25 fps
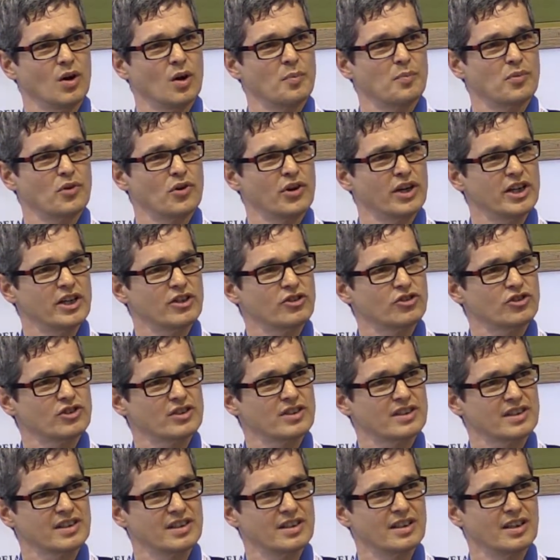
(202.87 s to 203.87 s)

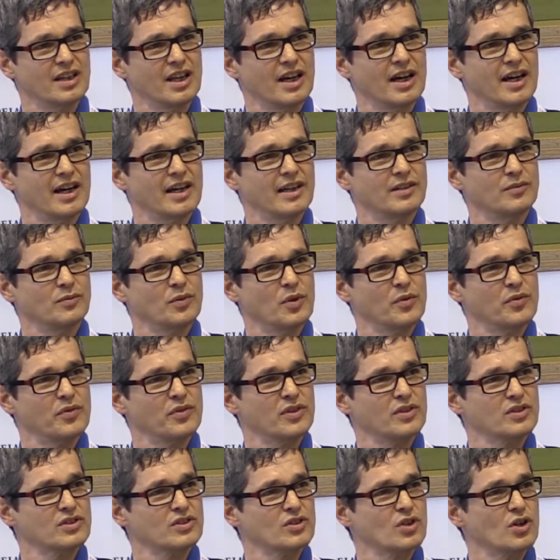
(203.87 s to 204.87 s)
operations in line with
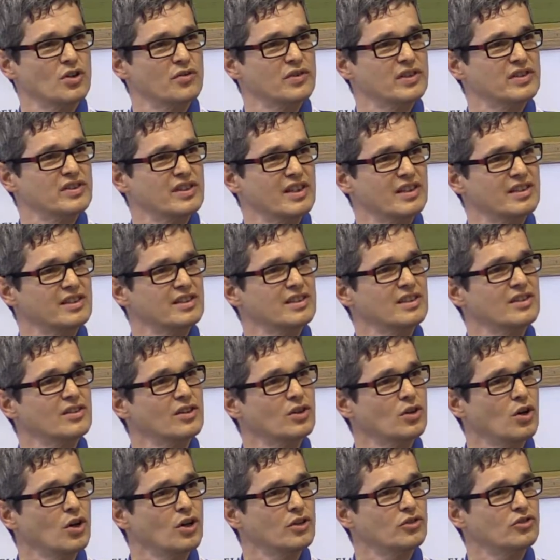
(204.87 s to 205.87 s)
the service that is in
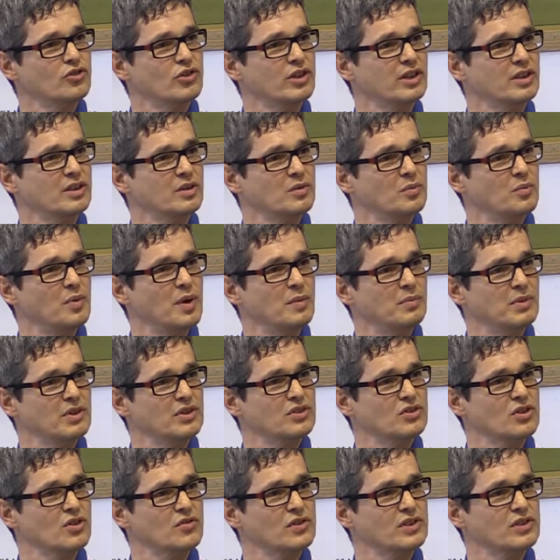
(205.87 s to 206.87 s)
the contract, in the public
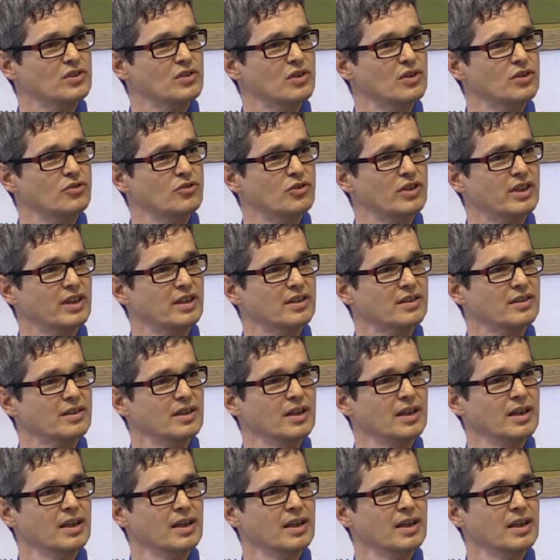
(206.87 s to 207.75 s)
service contract?